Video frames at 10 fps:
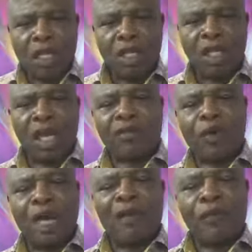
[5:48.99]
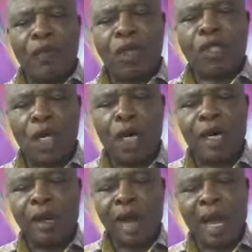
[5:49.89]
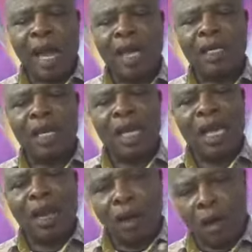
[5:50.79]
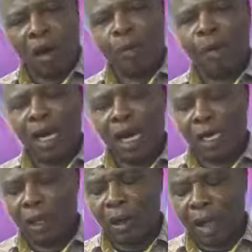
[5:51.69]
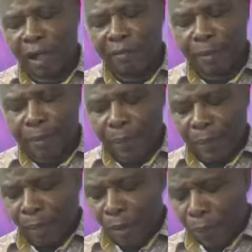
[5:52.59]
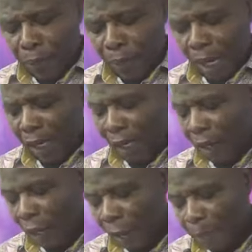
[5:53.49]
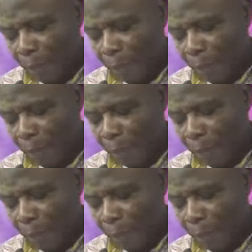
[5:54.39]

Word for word: to give you a future and a hope. Hallelujah. Hallelujah.